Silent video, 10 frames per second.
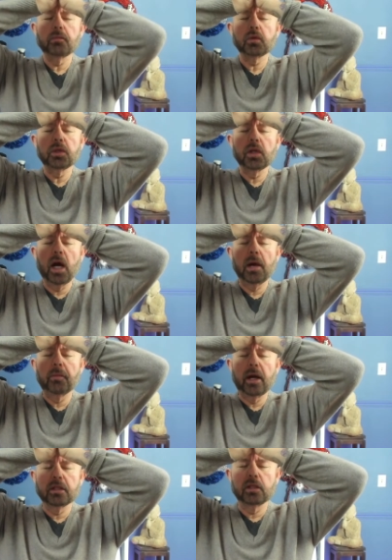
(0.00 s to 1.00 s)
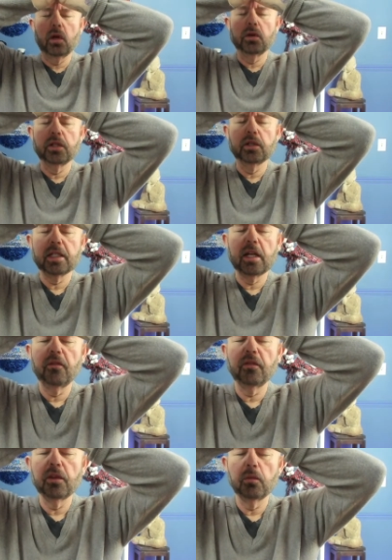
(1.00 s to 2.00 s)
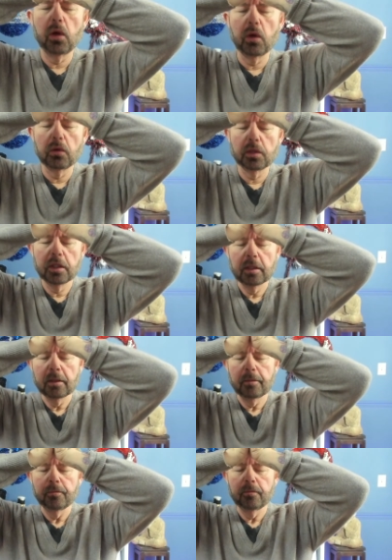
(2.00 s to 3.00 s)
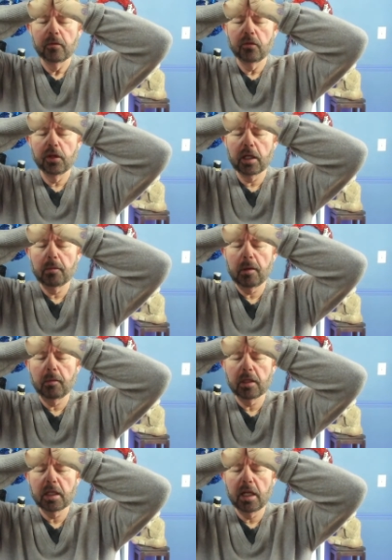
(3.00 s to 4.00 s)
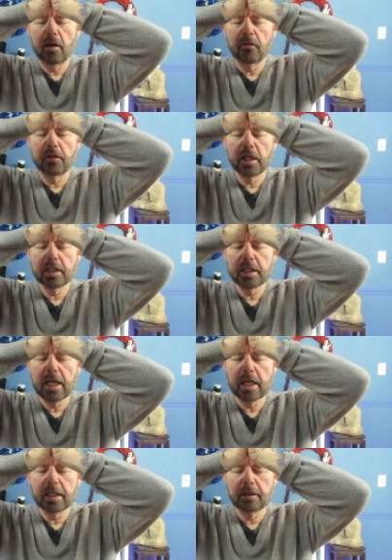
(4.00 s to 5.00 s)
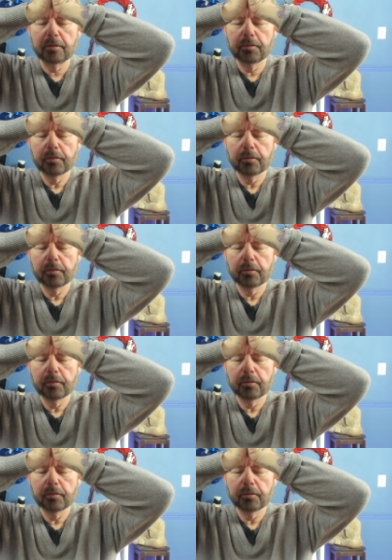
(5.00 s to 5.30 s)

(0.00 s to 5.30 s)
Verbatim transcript: between your eyebrows and honor yourself and the world for the commitment to love and understanding.